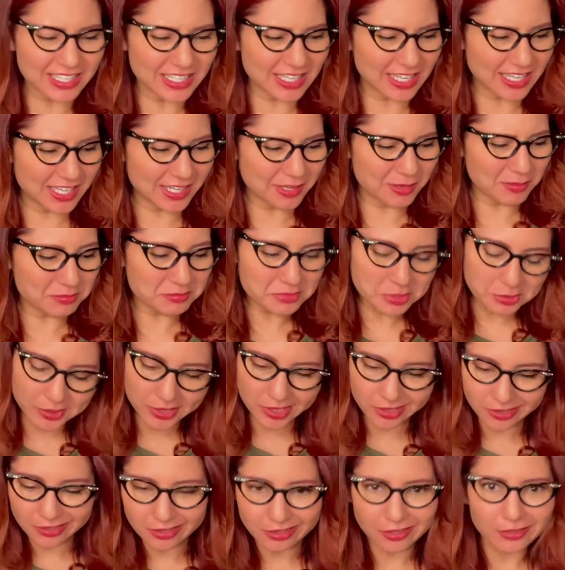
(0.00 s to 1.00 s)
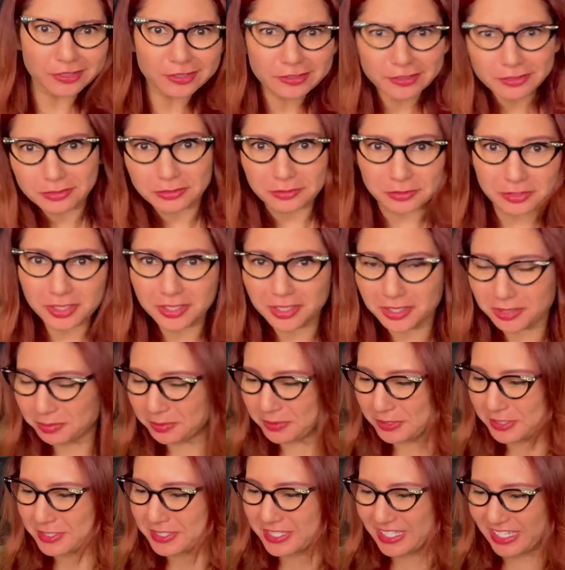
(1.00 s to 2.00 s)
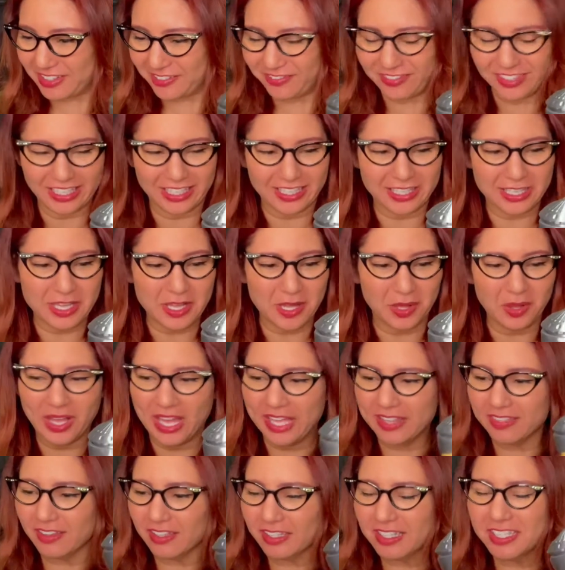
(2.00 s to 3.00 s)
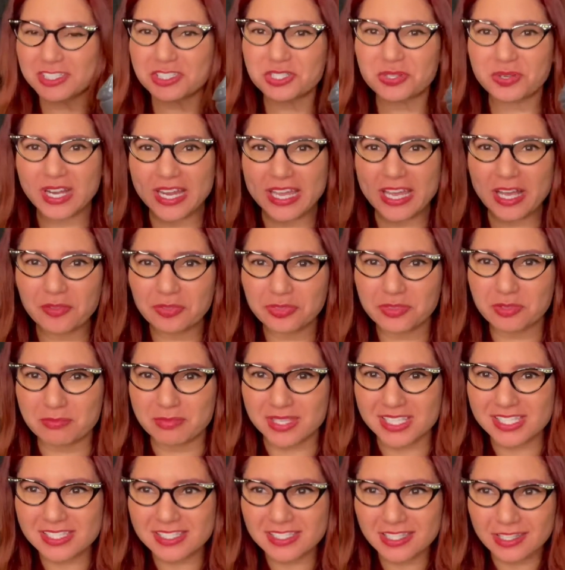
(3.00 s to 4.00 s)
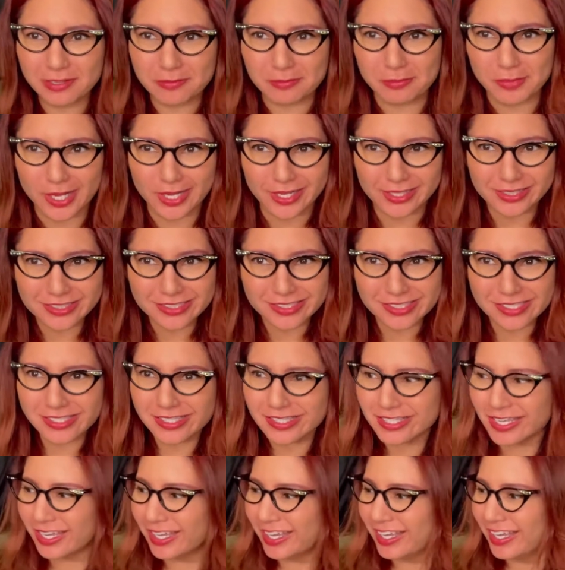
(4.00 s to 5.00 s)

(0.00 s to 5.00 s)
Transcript: I am doing another three D printing video. I thought I'd try out the Mystic Mugs.